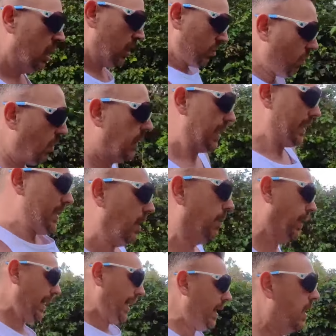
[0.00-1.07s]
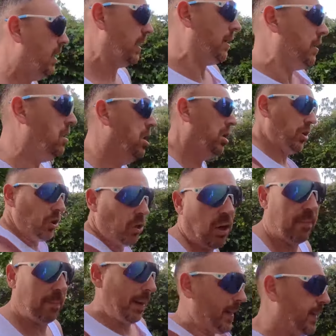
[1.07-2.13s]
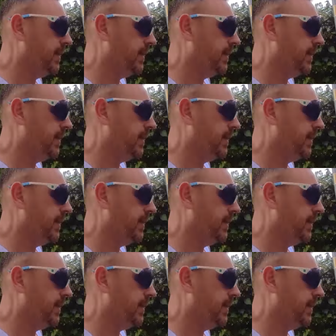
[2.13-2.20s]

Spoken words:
Try and get some of that life back